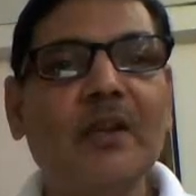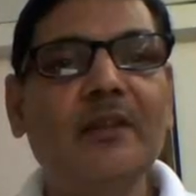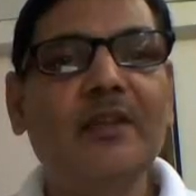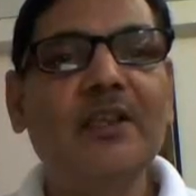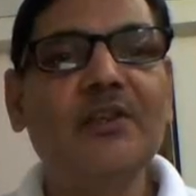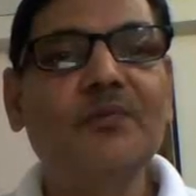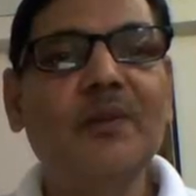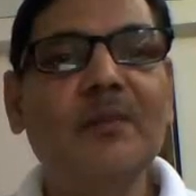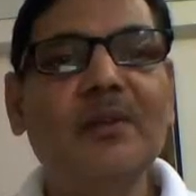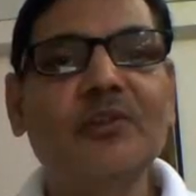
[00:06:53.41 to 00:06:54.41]
and these
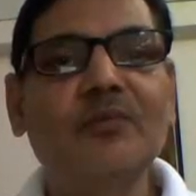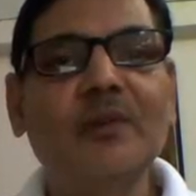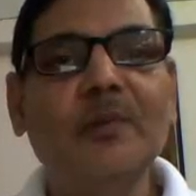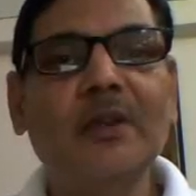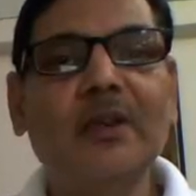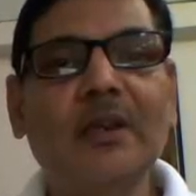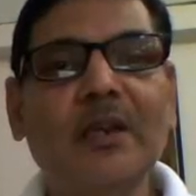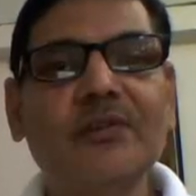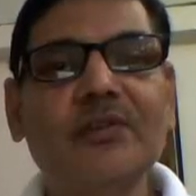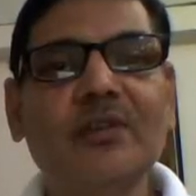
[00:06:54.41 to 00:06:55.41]
females will be
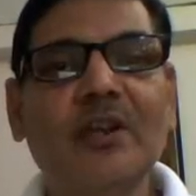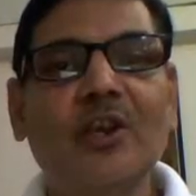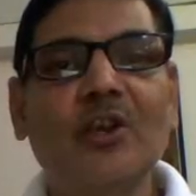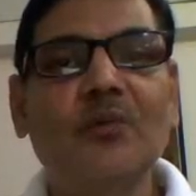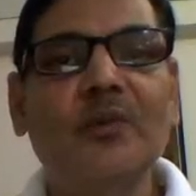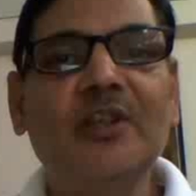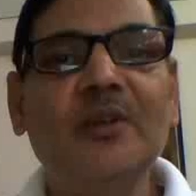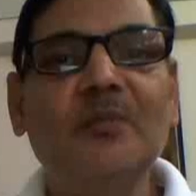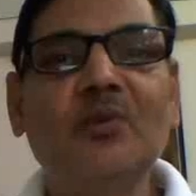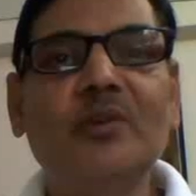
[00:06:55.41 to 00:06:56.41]
crossed with the
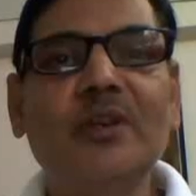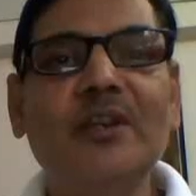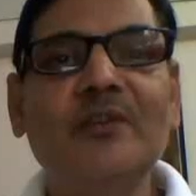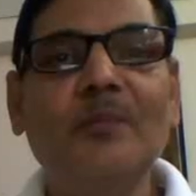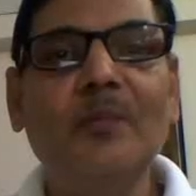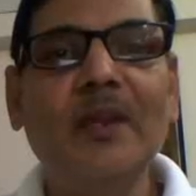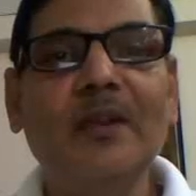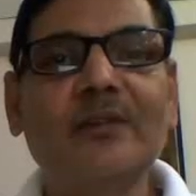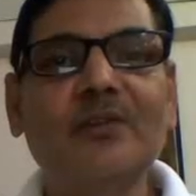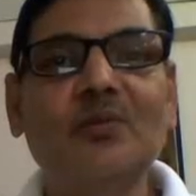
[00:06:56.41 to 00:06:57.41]
mutant
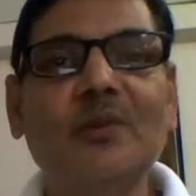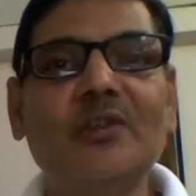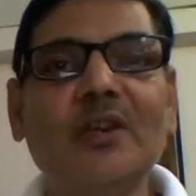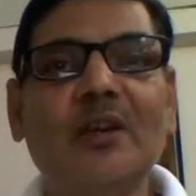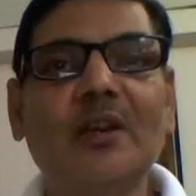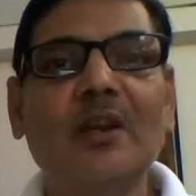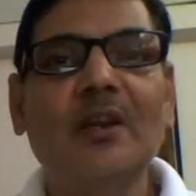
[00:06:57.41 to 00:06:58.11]
males which are